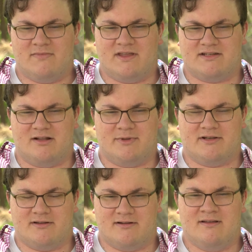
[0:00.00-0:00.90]
they tell me
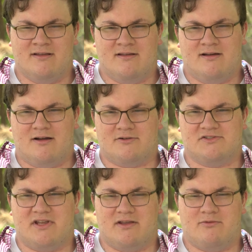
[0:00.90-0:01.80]
to
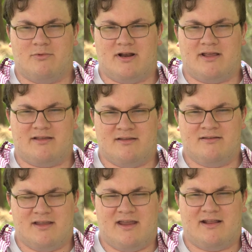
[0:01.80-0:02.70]
understand what I
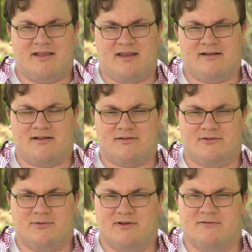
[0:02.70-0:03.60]
can and cannot
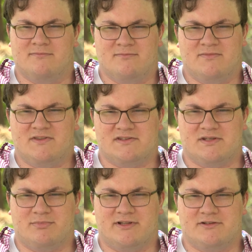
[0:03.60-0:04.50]
do and to
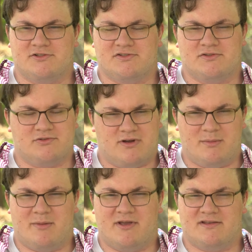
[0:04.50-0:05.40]
simply just try
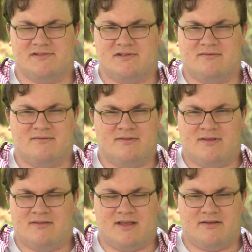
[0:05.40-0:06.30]
my best.
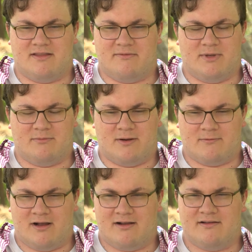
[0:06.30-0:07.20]
They, they've been my
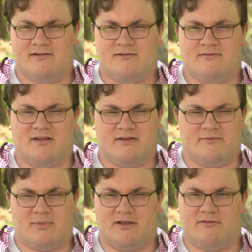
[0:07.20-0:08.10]
rock,
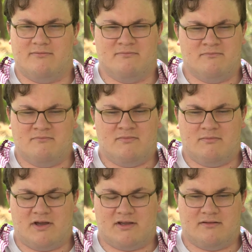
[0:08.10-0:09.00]
they've been
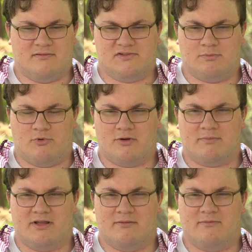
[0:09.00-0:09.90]
my support
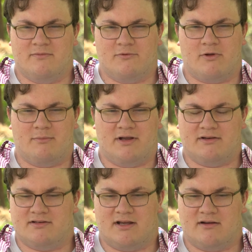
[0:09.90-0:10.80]
beam throughout my
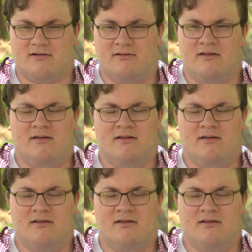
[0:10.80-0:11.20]
entire